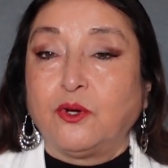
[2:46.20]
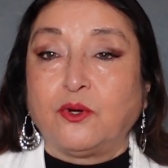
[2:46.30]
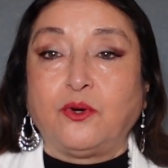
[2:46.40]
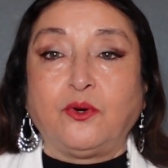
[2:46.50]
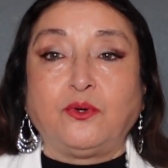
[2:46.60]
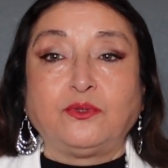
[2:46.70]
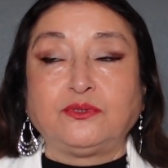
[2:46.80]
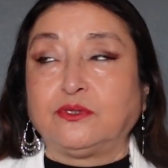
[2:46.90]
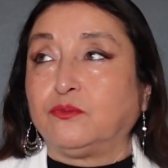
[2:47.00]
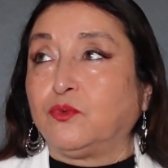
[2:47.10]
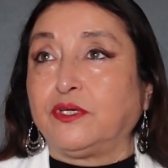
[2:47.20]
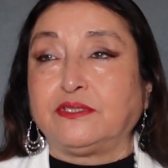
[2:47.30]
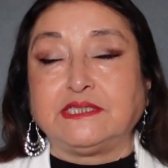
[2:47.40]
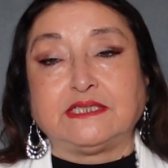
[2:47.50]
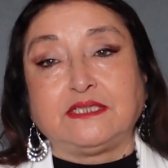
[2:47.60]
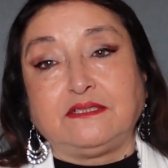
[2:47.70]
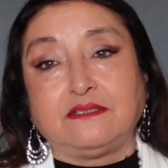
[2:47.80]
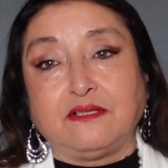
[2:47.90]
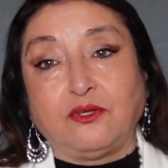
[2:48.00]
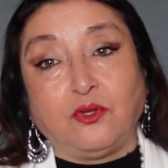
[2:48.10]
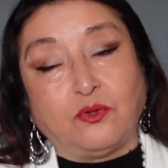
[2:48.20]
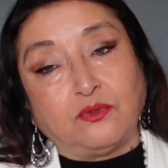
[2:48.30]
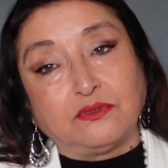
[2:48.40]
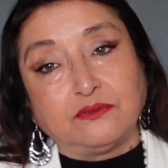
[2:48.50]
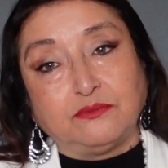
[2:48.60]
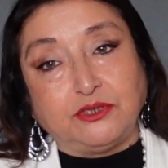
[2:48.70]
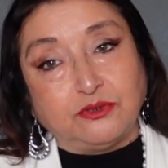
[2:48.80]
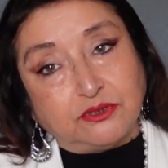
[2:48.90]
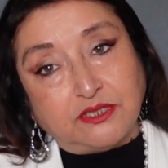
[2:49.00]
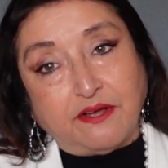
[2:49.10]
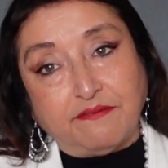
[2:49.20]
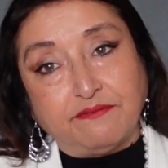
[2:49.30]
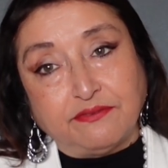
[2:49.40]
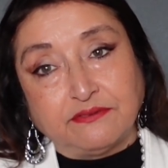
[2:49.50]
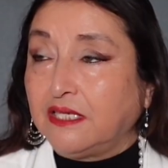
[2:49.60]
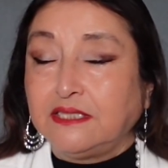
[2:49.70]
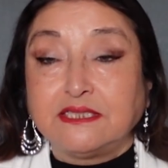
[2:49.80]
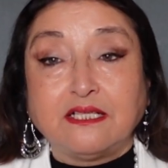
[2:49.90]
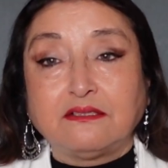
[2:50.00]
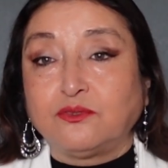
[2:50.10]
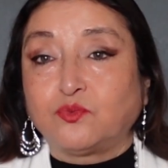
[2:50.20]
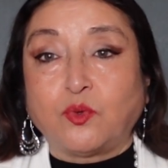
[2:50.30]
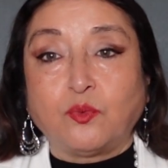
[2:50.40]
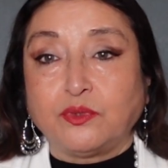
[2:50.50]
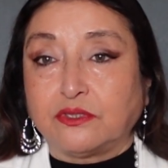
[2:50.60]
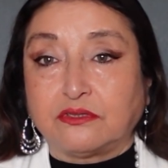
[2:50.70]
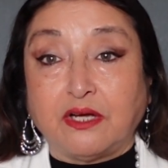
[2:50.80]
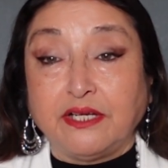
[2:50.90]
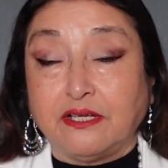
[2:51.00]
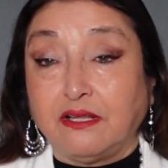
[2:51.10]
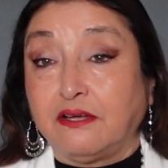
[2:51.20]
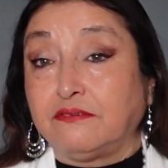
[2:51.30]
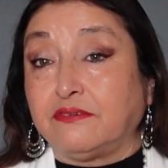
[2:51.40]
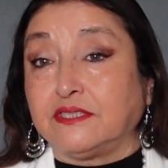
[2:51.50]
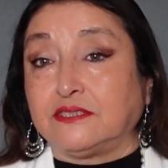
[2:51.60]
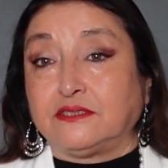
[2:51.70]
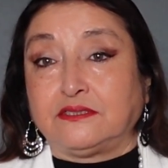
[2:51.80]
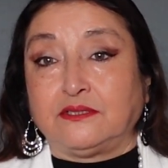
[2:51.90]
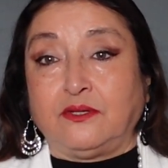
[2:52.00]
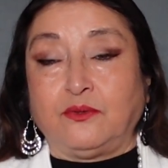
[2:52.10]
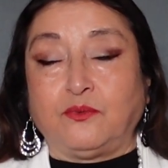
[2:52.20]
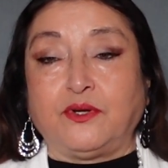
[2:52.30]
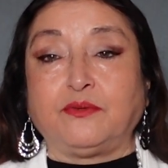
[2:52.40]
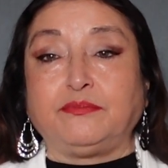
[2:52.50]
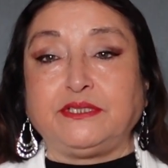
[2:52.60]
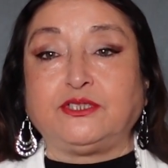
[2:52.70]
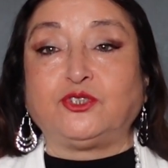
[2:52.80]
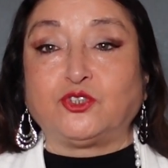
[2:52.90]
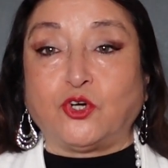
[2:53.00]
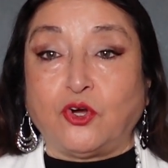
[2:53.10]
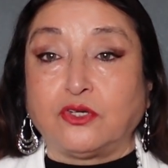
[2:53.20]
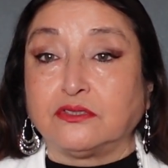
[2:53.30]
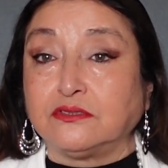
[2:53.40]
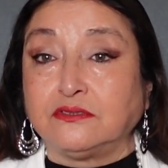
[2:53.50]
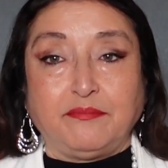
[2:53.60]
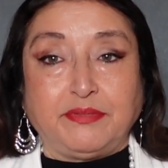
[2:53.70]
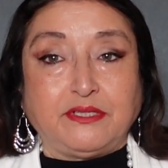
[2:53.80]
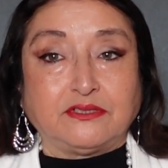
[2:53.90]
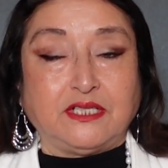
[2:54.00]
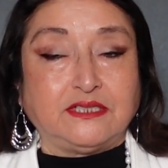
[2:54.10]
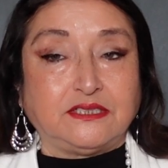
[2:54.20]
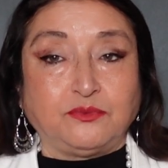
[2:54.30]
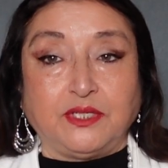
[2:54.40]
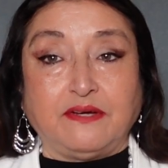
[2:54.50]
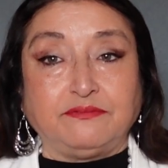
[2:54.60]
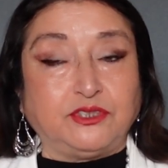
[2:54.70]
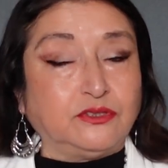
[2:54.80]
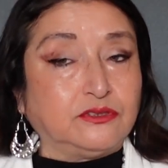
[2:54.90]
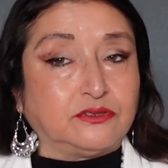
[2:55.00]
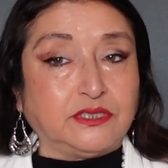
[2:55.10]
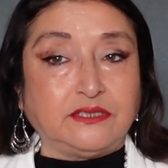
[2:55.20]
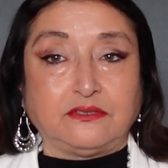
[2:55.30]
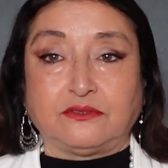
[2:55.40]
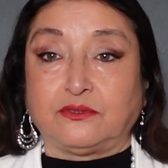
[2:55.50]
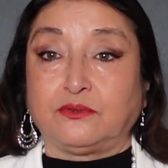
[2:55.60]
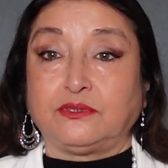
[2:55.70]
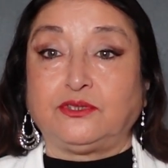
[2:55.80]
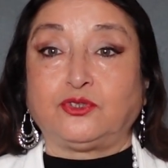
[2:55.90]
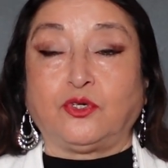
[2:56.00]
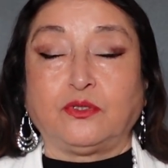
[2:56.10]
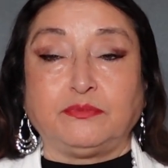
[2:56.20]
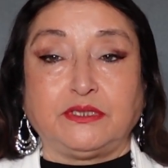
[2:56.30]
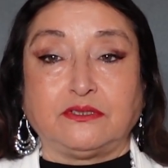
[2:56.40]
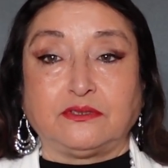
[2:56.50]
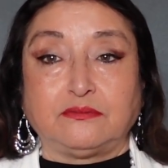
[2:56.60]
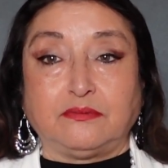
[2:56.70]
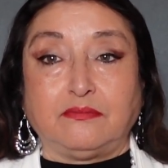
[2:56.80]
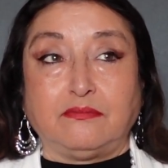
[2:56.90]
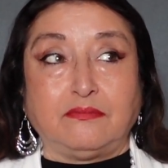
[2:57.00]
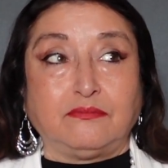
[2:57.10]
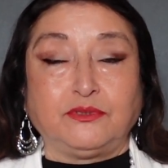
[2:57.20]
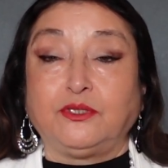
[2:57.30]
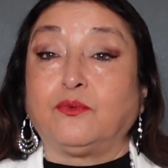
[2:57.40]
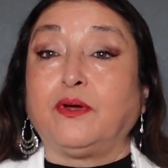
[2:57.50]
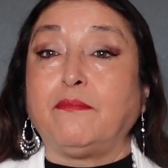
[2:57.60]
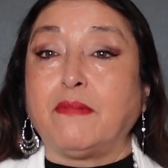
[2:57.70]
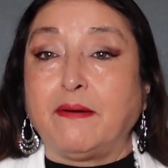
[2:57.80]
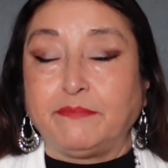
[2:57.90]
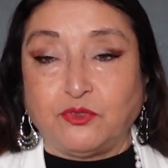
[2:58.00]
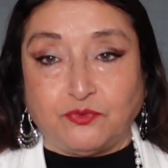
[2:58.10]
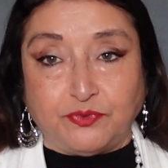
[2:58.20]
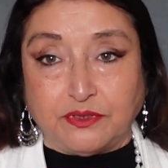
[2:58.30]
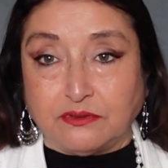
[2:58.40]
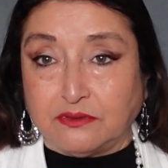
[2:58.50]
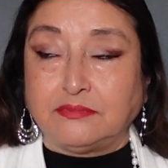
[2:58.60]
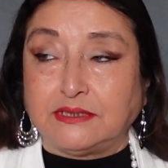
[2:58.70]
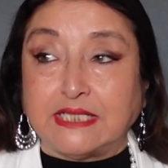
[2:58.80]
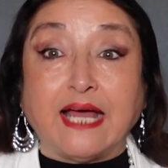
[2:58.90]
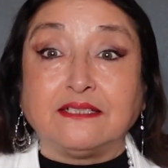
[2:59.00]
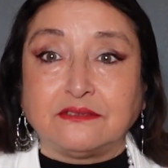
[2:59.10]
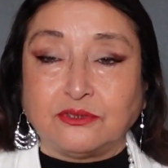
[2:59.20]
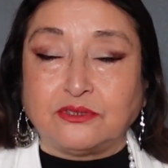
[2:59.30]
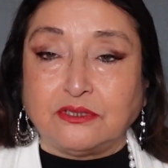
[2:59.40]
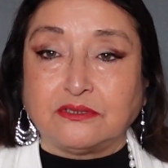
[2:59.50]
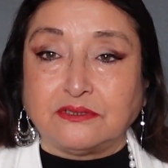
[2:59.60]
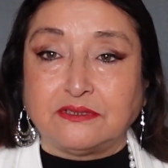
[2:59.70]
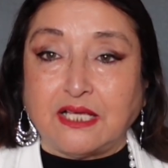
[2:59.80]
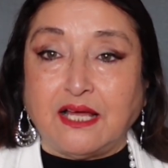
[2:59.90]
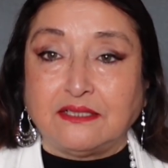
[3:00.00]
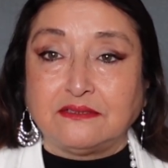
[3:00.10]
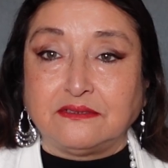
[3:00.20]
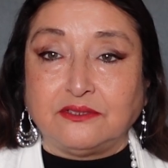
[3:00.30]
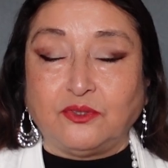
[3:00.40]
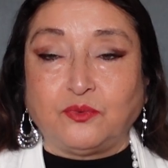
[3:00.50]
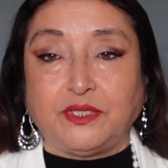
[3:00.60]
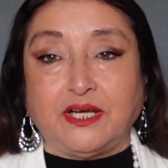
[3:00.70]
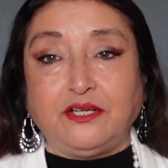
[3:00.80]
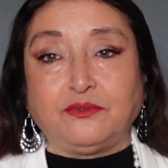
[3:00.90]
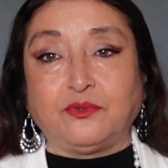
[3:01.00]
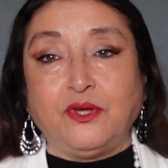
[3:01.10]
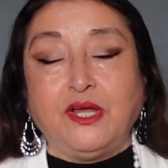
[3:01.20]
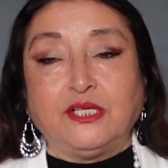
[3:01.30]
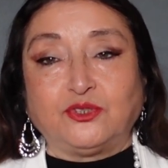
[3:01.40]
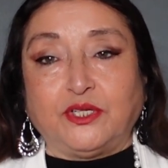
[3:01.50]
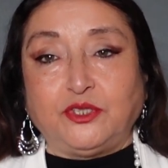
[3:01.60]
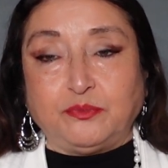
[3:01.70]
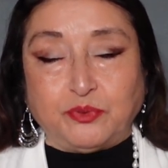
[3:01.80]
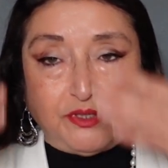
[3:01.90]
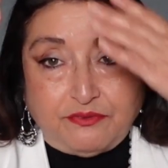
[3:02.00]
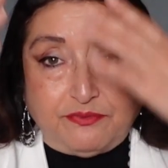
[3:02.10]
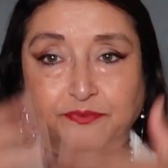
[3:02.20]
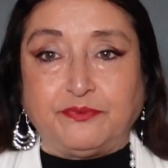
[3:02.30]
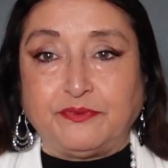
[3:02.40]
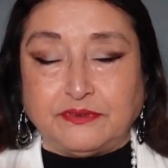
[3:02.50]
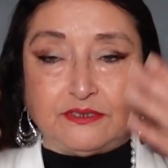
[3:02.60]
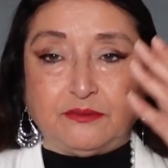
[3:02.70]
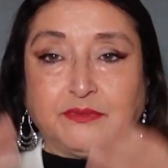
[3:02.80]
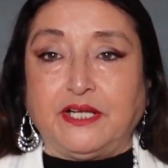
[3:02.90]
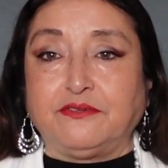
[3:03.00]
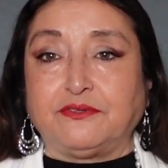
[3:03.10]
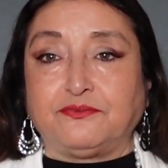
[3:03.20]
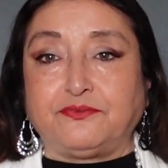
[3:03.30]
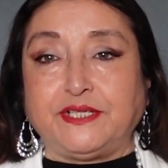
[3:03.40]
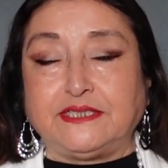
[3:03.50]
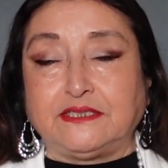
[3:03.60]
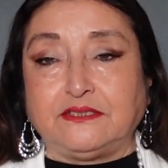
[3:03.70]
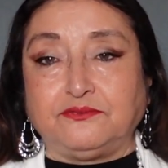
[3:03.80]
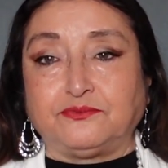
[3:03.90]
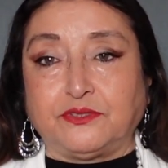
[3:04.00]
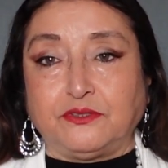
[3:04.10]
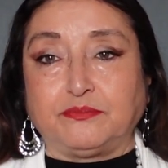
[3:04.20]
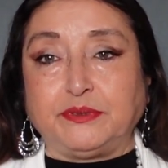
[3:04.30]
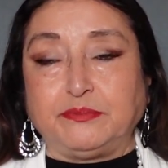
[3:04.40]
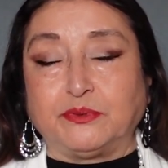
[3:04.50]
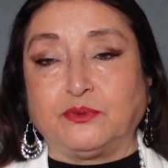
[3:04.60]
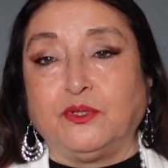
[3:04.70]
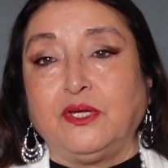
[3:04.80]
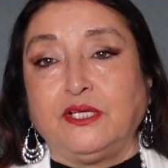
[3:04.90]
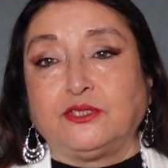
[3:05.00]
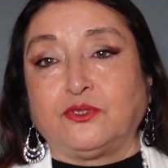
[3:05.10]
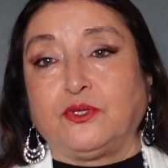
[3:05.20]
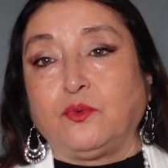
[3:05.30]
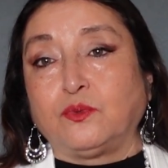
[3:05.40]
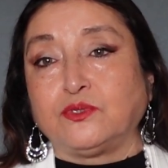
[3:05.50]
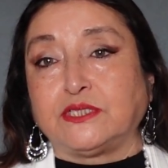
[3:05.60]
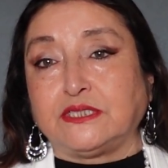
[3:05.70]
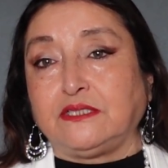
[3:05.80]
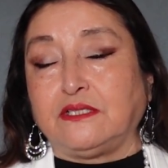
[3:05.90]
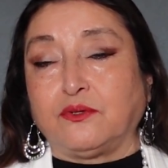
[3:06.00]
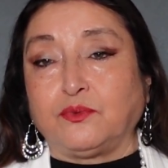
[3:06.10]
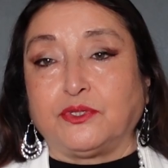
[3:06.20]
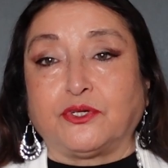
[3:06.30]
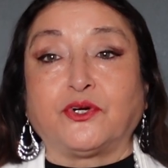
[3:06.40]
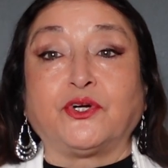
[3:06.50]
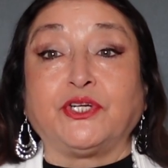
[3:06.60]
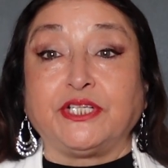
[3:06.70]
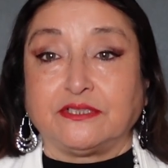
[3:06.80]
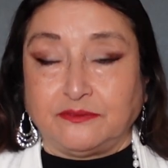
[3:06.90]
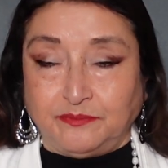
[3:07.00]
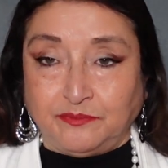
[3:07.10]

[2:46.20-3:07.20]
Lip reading: Go somewhere and sit alone with yourself. And there's nothing wrong with crying. A lot of us want to be strong because let's say we have children, or strong because we don't want mom to feel sad to see us sad. You know, we kind of try to put some kind of a face in front of people so they won't see that we are hurting.